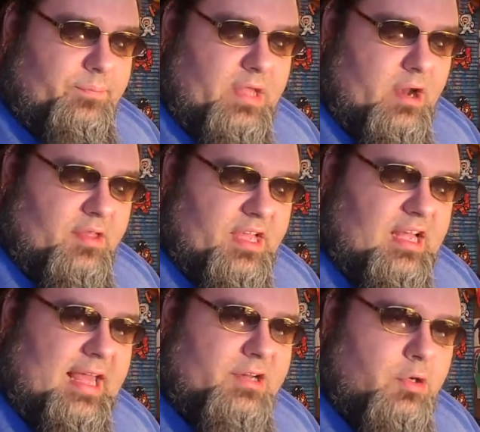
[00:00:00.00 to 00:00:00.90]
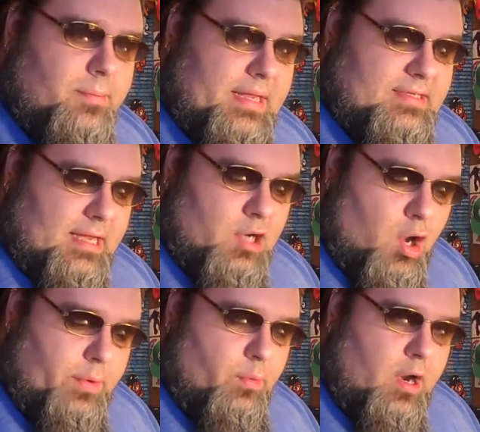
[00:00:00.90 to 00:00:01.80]
You know, the collector in me is like,
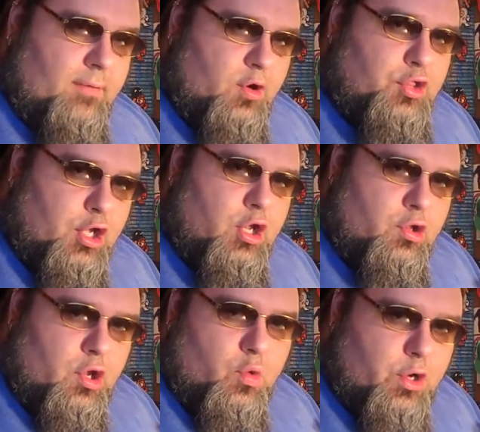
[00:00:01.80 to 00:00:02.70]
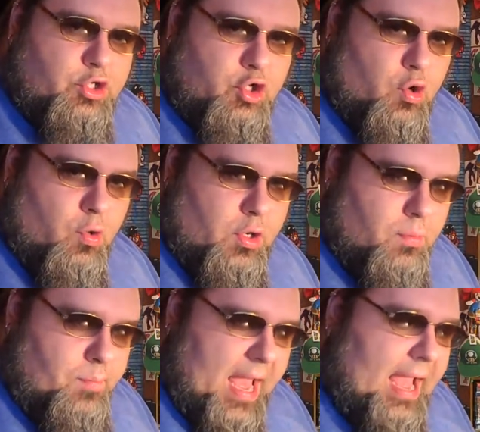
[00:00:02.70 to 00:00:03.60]
no, we want everything in the original
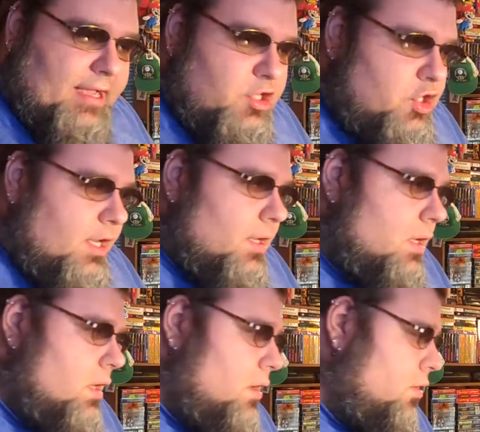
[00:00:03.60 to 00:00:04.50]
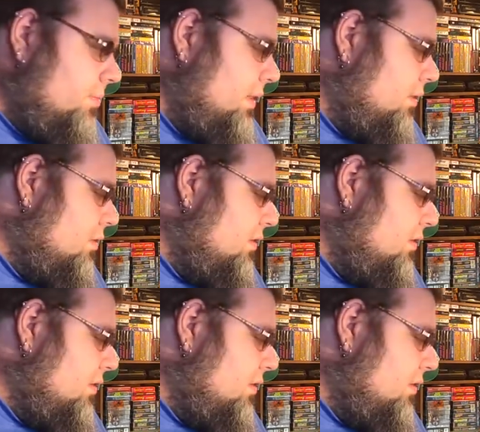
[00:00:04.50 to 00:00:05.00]
packaging, you know, but